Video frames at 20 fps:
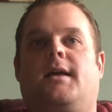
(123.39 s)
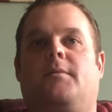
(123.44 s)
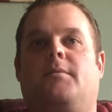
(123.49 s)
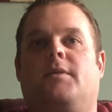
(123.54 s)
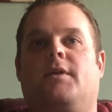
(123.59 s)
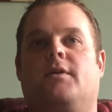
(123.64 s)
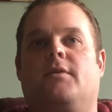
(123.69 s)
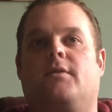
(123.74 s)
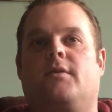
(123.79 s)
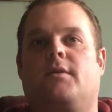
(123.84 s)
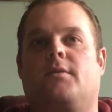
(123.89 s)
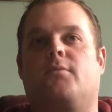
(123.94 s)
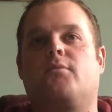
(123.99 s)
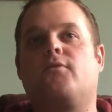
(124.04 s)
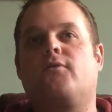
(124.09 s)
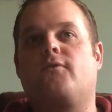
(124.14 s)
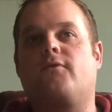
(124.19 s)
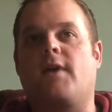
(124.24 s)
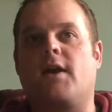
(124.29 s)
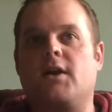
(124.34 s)
they're
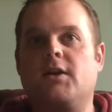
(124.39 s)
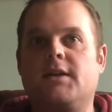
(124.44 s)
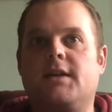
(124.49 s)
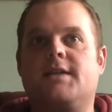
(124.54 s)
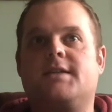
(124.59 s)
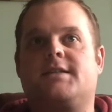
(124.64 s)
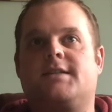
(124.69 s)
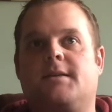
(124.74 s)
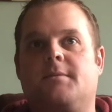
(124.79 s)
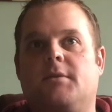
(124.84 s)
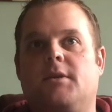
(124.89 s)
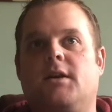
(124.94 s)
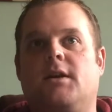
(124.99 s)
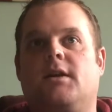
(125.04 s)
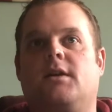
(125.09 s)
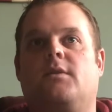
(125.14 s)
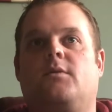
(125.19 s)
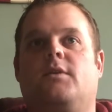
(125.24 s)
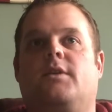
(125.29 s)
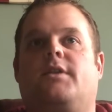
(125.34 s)
fairly
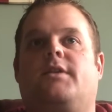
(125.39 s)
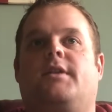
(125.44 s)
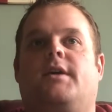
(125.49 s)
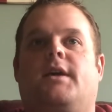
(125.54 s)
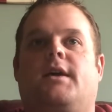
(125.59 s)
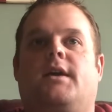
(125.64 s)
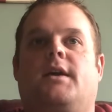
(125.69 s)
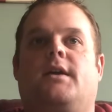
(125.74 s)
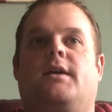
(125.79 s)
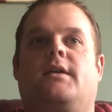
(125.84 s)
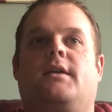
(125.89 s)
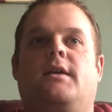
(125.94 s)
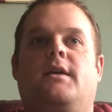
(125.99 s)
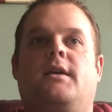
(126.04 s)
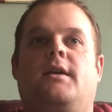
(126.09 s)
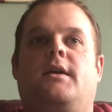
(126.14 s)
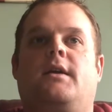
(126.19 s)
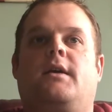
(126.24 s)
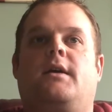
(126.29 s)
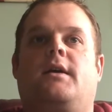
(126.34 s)
similar, with
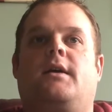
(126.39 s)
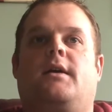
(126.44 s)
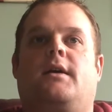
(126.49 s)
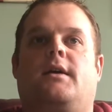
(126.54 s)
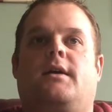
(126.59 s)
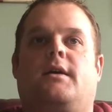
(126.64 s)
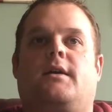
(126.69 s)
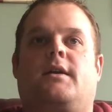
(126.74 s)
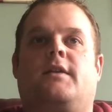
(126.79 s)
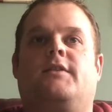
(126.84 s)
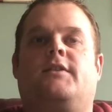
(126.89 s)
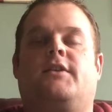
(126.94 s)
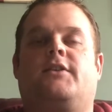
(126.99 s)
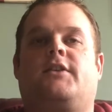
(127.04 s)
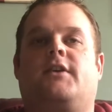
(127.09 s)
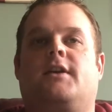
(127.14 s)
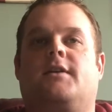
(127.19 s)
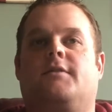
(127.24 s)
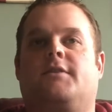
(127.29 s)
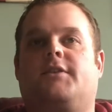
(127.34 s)

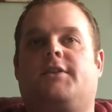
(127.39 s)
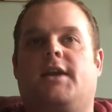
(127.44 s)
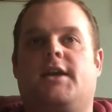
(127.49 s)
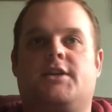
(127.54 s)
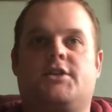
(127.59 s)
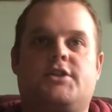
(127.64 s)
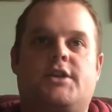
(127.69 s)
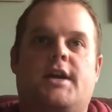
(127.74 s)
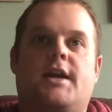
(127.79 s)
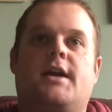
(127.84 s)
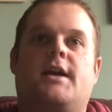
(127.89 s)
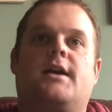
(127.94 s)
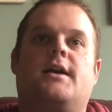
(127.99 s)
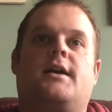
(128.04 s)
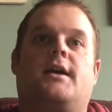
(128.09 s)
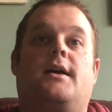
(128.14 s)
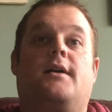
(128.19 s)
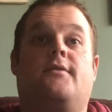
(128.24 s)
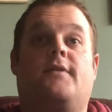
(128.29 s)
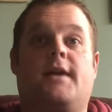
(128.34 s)
consisting of a state
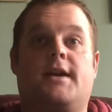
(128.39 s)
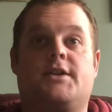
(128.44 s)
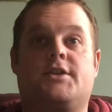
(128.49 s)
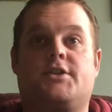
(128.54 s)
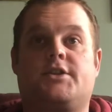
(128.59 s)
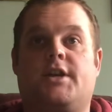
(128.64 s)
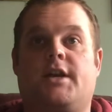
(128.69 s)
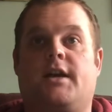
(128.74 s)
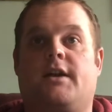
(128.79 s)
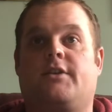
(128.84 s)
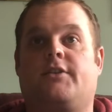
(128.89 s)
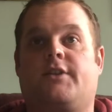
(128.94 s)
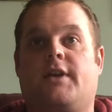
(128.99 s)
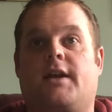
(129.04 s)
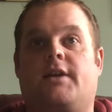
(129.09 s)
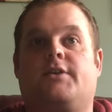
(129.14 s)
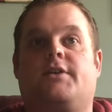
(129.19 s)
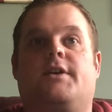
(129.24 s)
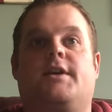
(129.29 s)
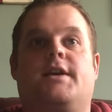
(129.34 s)
chair, a vice chair,
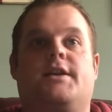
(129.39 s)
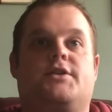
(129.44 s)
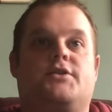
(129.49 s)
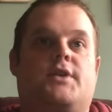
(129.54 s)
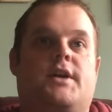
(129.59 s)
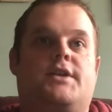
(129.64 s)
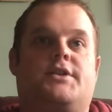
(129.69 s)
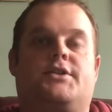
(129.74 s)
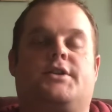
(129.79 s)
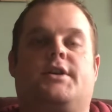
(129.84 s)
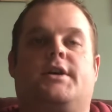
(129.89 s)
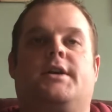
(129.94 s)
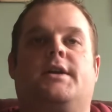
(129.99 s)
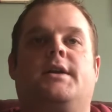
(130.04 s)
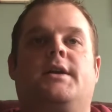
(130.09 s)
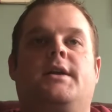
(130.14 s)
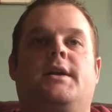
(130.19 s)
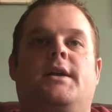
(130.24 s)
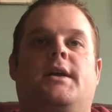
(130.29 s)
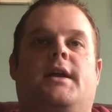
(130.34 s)
secretary, treasurer,
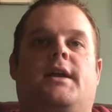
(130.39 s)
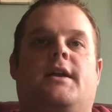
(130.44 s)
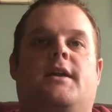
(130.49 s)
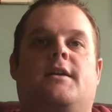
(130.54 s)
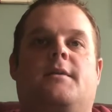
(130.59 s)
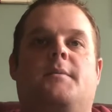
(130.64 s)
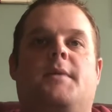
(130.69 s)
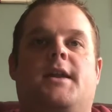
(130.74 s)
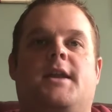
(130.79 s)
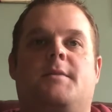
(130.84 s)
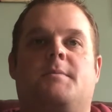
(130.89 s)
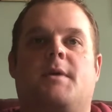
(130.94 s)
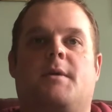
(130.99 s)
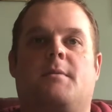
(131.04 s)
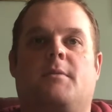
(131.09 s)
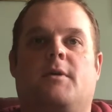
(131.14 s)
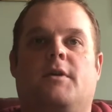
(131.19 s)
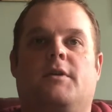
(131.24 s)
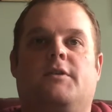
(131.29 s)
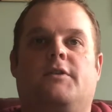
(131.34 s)
and committee
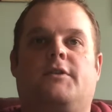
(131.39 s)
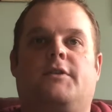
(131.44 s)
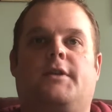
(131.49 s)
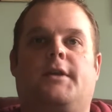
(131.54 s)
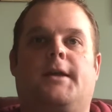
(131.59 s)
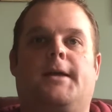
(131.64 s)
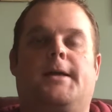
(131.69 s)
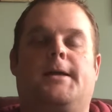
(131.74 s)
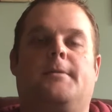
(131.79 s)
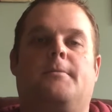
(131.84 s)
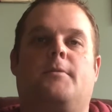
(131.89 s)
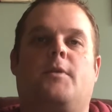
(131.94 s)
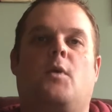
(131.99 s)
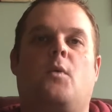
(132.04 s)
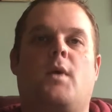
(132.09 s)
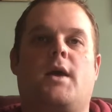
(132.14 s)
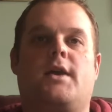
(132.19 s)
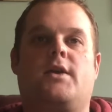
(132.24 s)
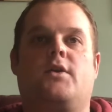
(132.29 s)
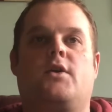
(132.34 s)
members. The
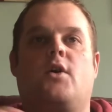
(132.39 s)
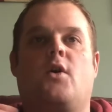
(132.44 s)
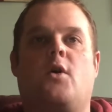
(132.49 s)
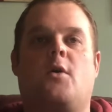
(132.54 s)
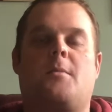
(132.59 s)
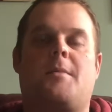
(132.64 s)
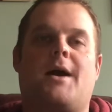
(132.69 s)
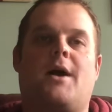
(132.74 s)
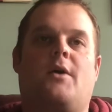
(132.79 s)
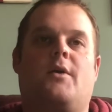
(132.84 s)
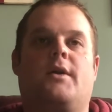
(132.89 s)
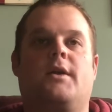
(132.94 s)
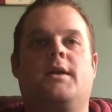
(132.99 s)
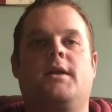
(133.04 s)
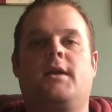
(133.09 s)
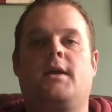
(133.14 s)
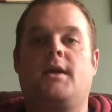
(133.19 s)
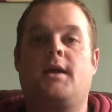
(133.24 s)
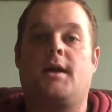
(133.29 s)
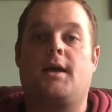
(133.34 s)
way you go about
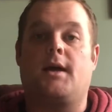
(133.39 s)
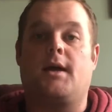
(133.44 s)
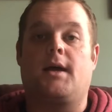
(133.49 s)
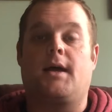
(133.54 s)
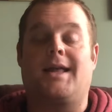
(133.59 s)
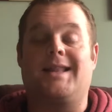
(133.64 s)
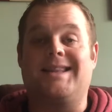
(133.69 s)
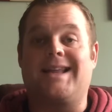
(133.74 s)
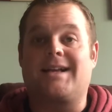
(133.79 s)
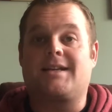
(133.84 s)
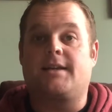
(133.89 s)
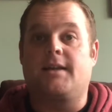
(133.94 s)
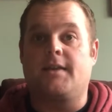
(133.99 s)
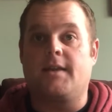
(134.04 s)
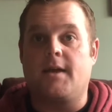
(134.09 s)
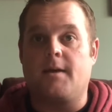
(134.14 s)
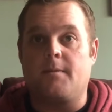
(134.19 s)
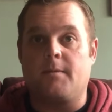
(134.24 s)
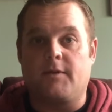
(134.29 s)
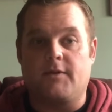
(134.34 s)
electing
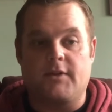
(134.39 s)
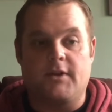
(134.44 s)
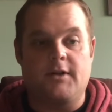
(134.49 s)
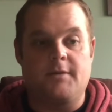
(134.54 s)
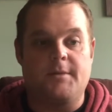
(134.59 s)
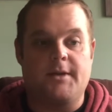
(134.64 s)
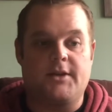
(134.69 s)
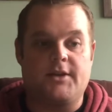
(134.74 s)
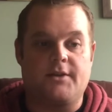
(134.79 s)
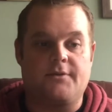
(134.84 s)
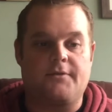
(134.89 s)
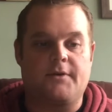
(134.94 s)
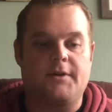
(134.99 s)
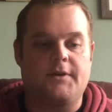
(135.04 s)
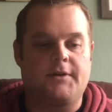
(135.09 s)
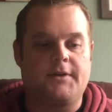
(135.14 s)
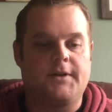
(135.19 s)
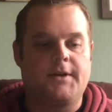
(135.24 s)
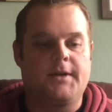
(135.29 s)
them is a little bit different.